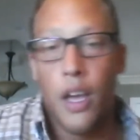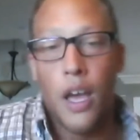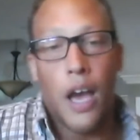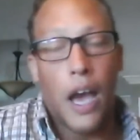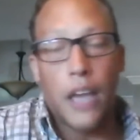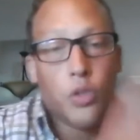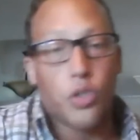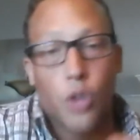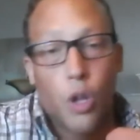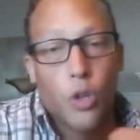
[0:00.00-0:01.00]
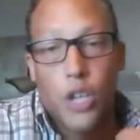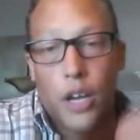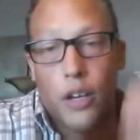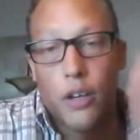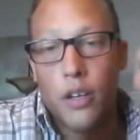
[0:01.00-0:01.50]
I use Solo
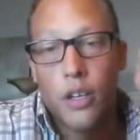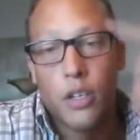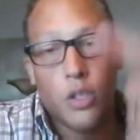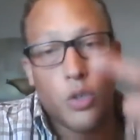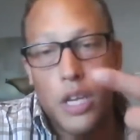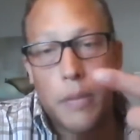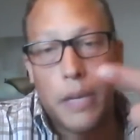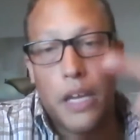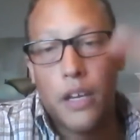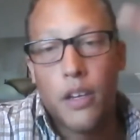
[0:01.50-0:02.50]
Checker, Udemy,